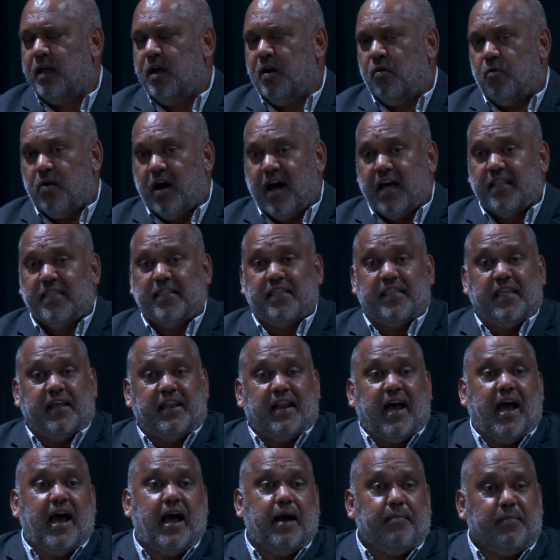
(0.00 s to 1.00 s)
Rather than
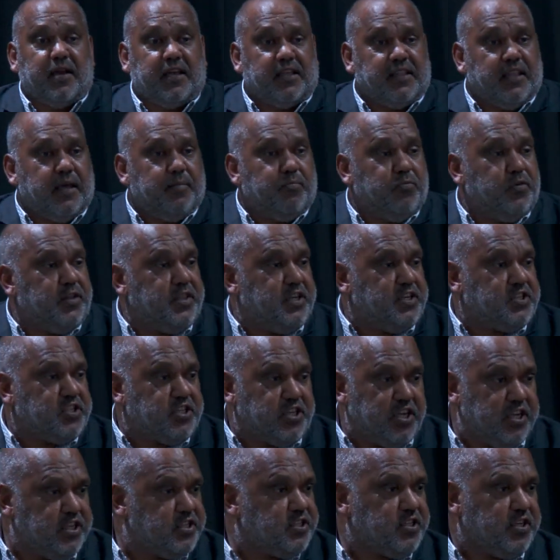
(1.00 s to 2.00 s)
arming them with a
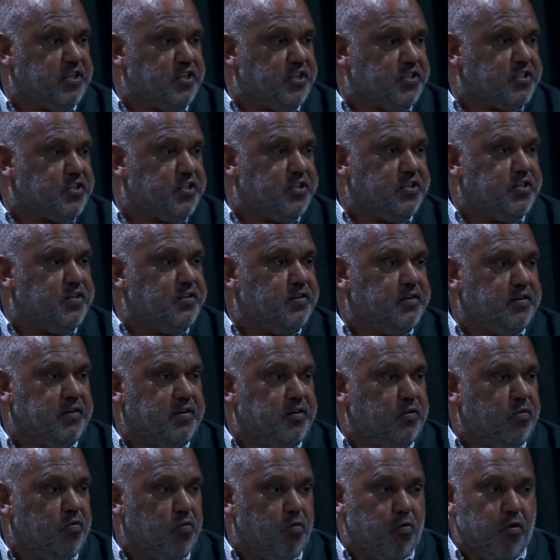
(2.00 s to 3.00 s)
chisel to
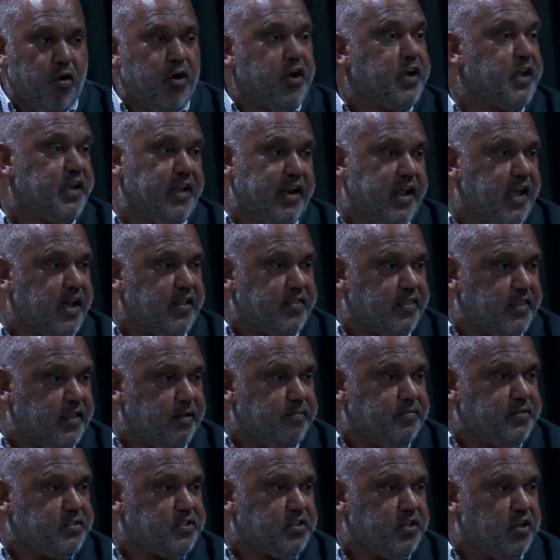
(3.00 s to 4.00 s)
work it out
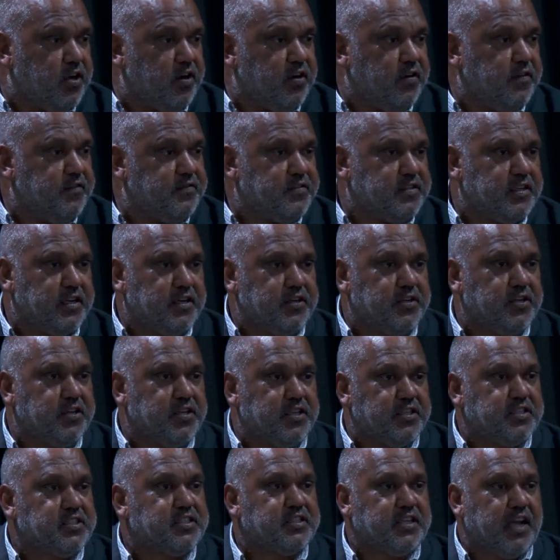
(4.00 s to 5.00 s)
themselves and to
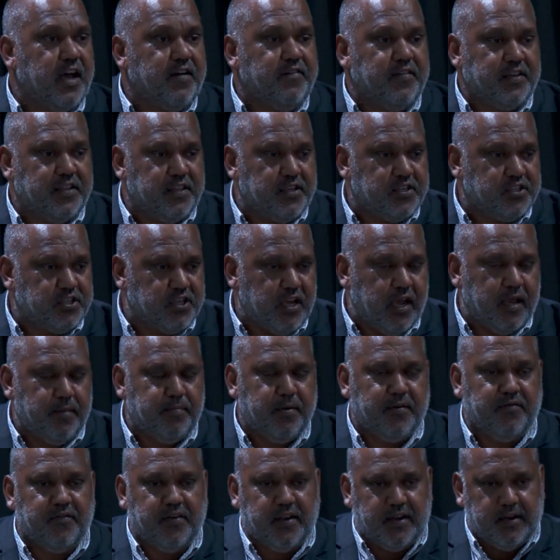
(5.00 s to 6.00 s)
discover the shape
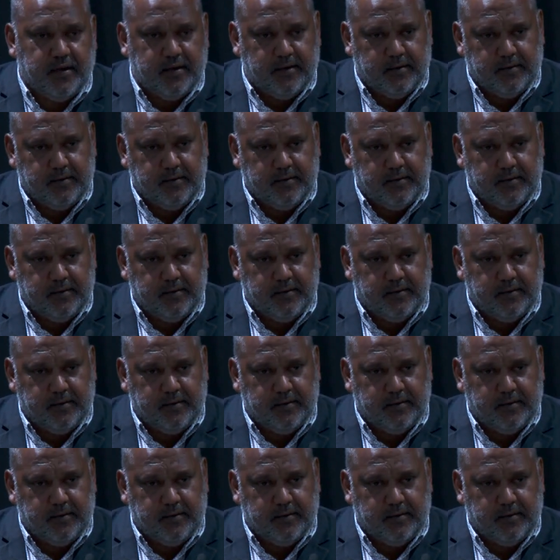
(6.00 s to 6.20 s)
of it.